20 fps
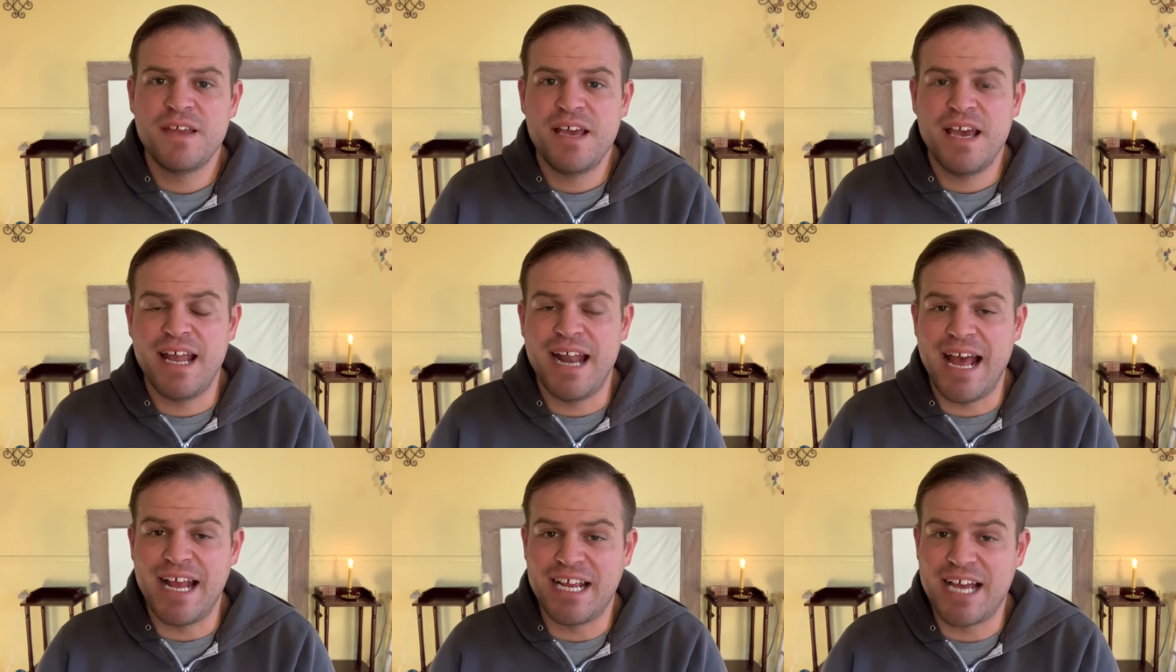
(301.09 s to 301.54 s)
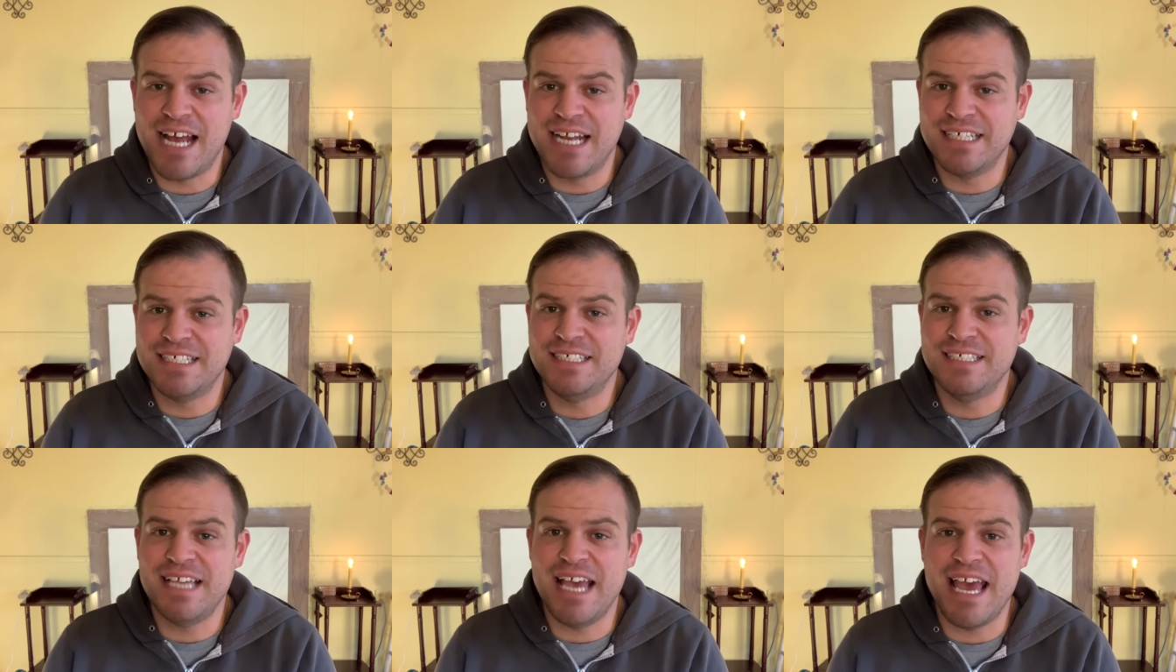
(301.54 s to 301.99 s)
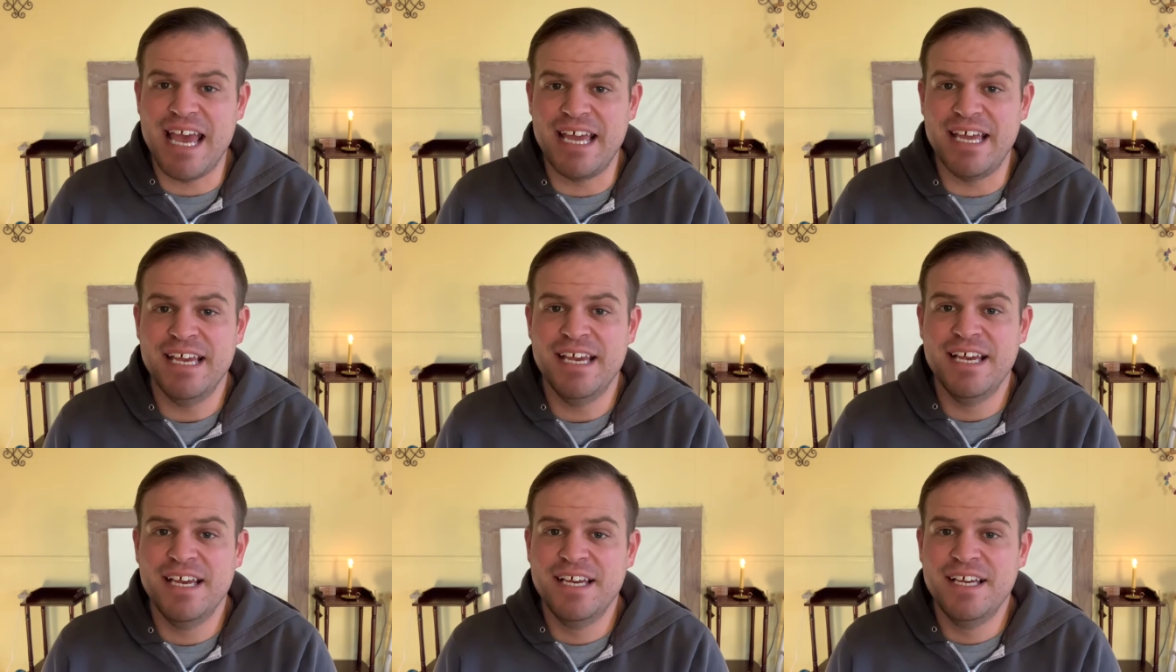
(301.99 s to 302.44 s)
And I gotta say,
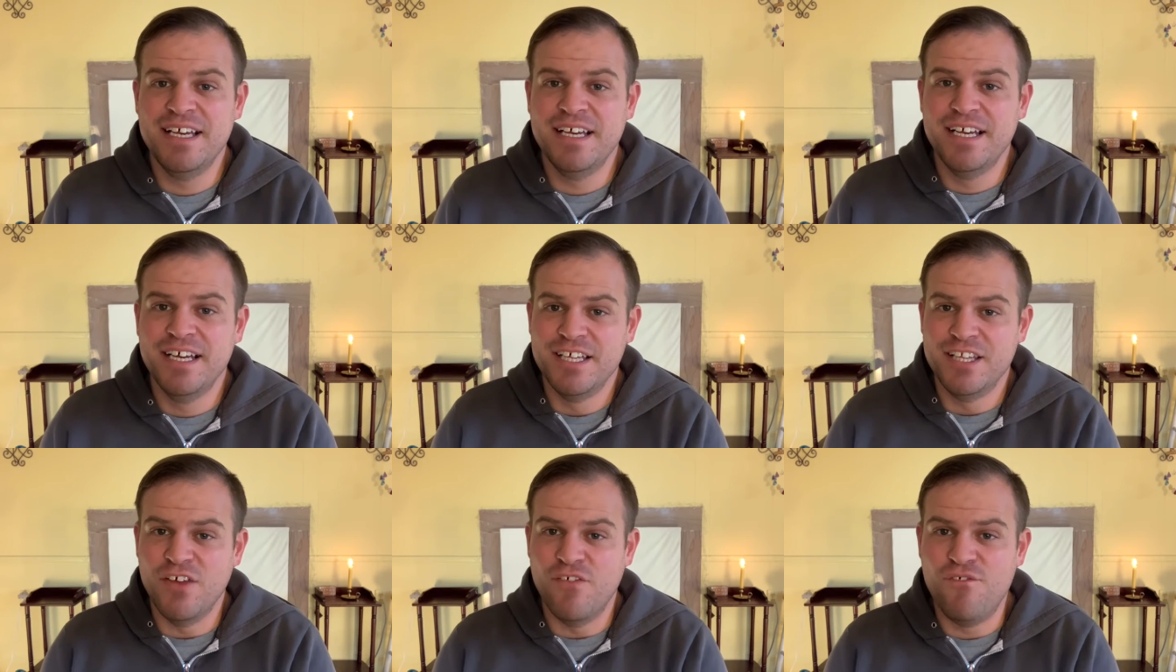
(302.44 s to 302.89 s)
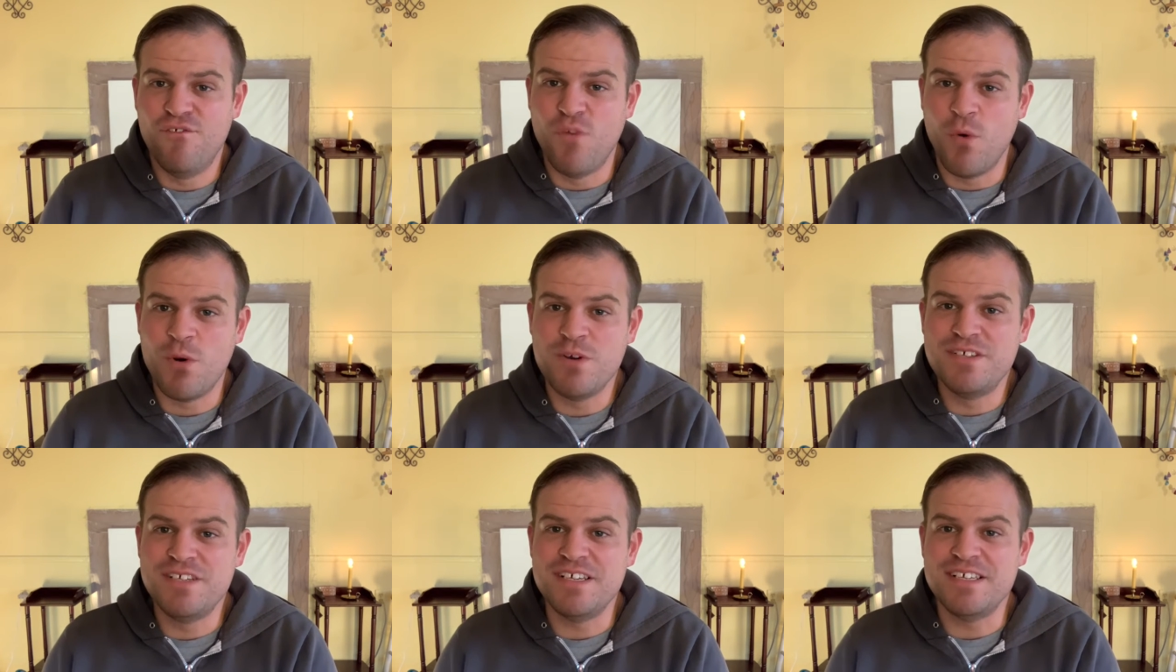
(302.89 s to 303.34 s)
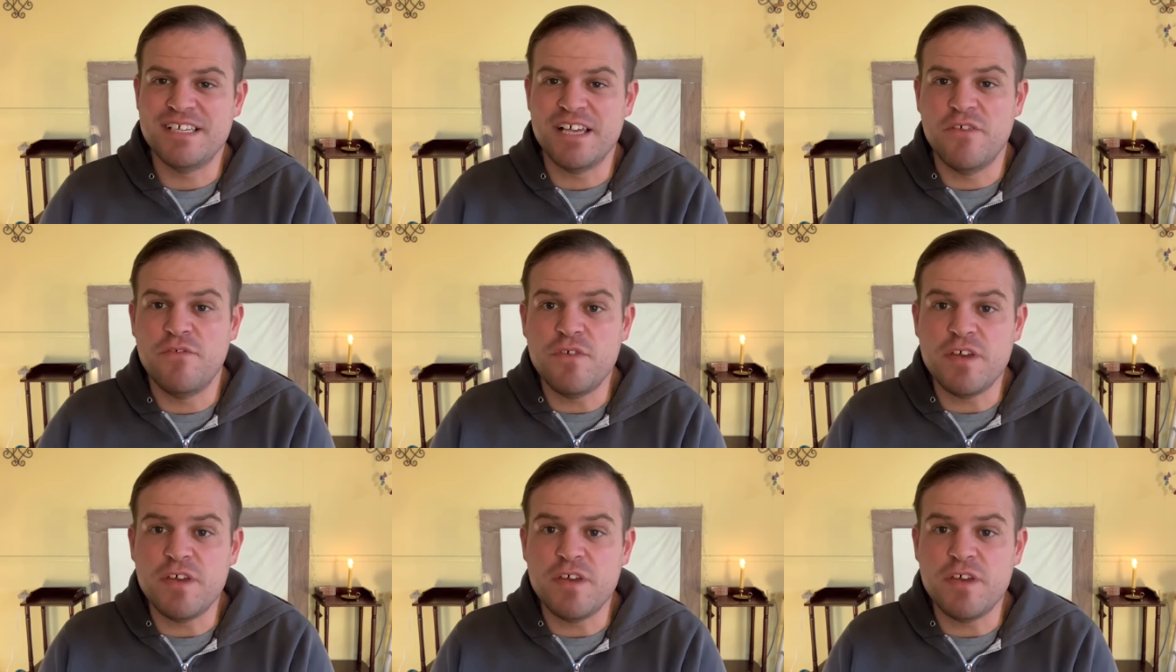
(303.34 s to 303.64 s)
the forces of